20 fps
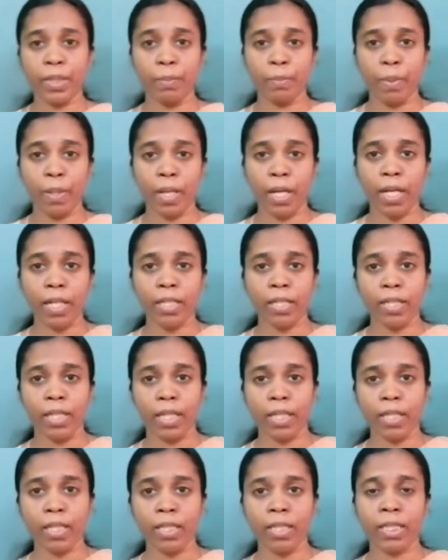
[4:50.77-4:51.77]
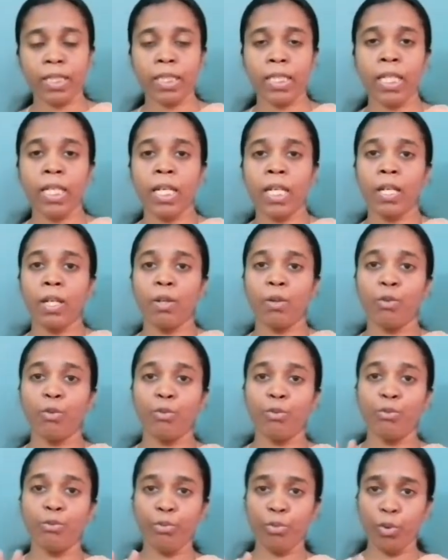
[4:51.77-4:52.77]
part, that is
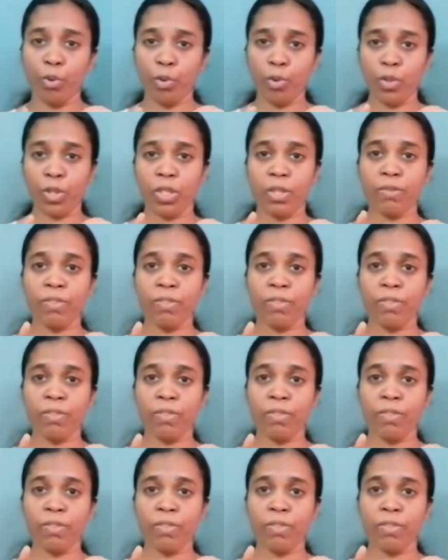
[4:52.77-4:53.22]
force.